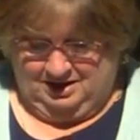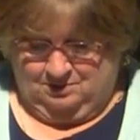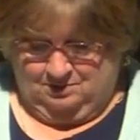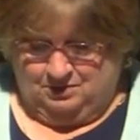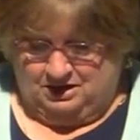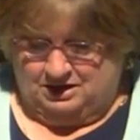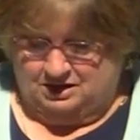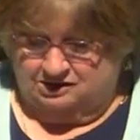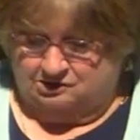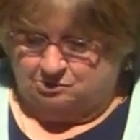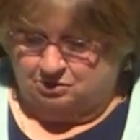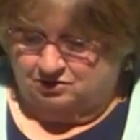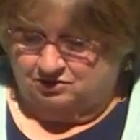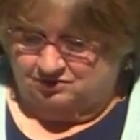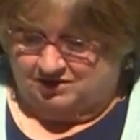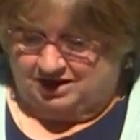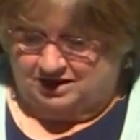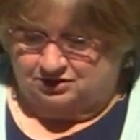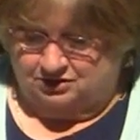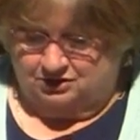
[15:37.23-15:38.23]
Because with
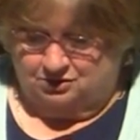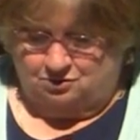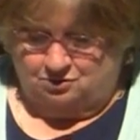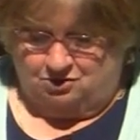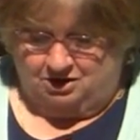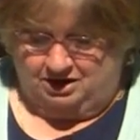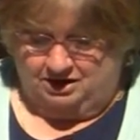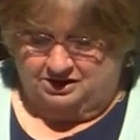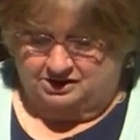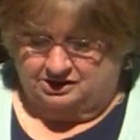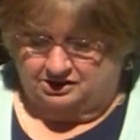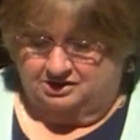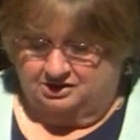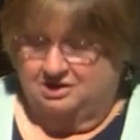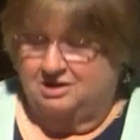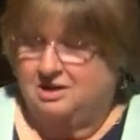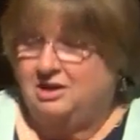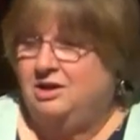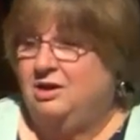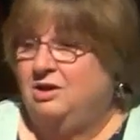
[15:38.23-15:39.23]
faith in Christ,
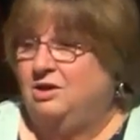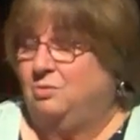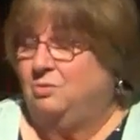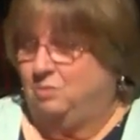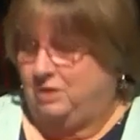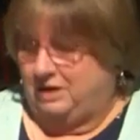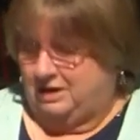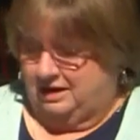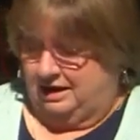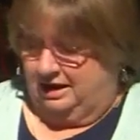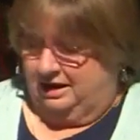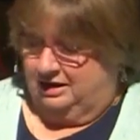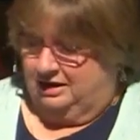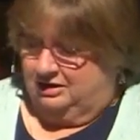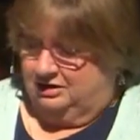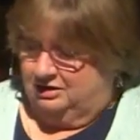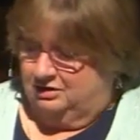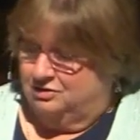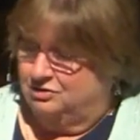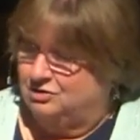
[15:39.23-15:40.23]
we
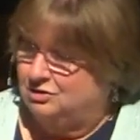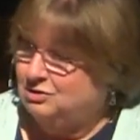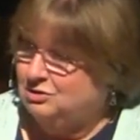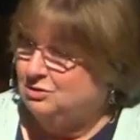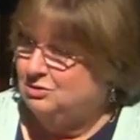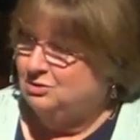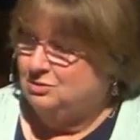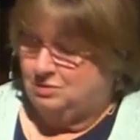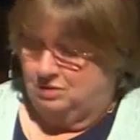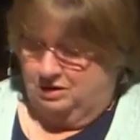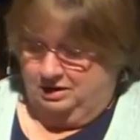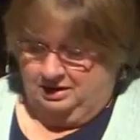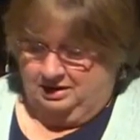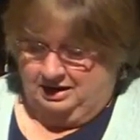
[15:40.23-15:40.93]
can do